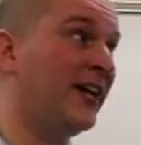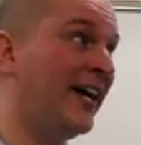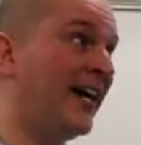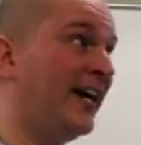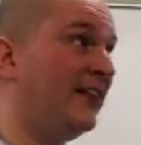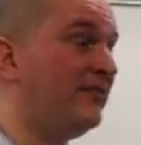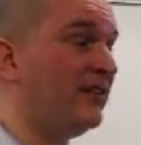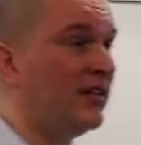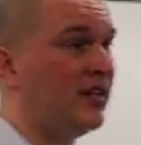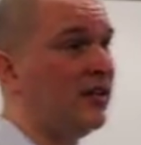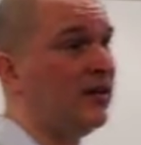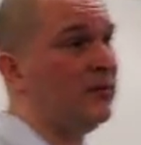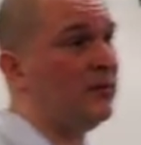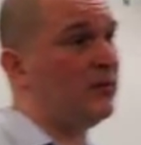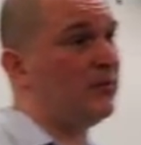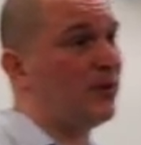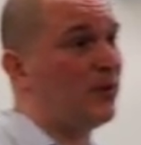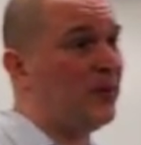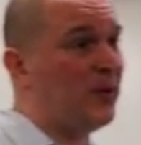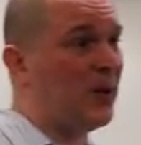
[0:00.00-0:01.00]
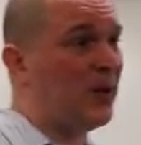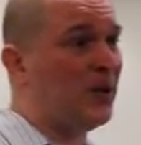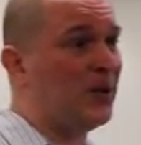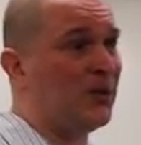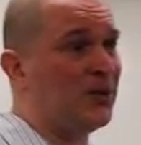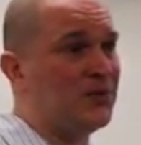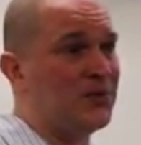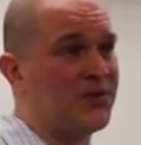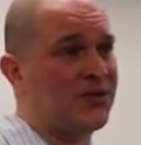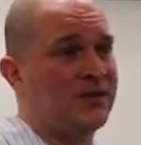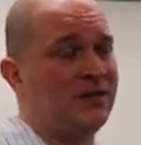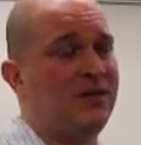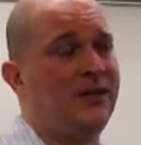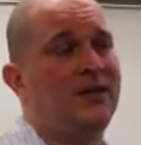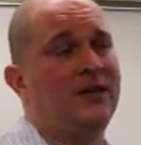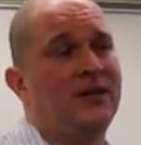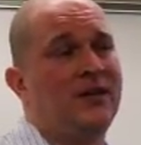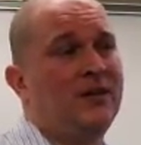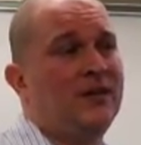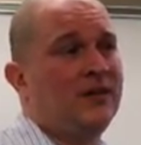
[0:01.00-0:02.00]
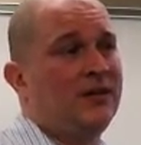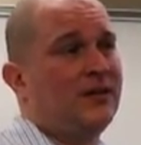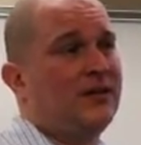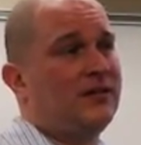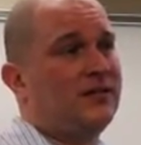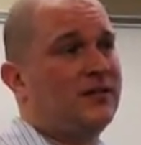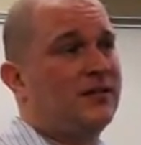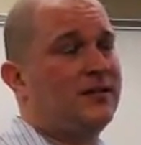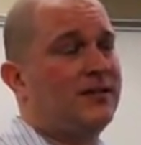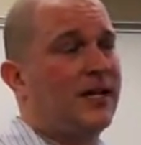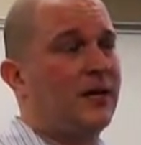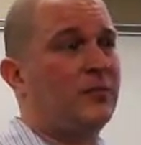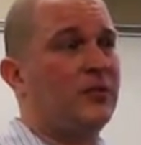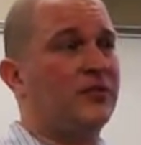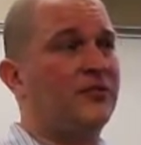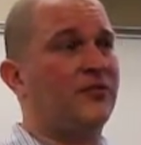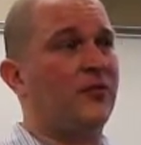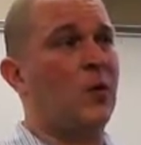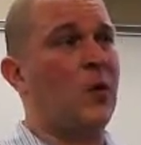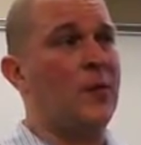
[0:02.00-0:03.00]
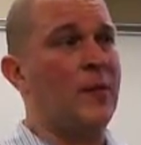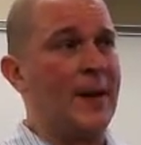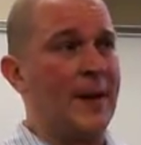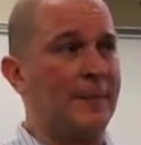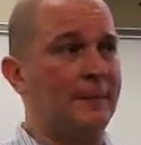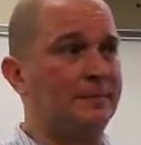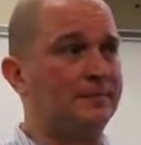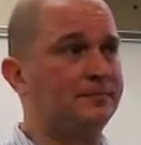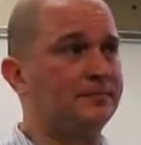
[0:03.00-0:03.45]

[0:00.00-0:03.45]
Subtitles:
to have him propose to Deborah for me.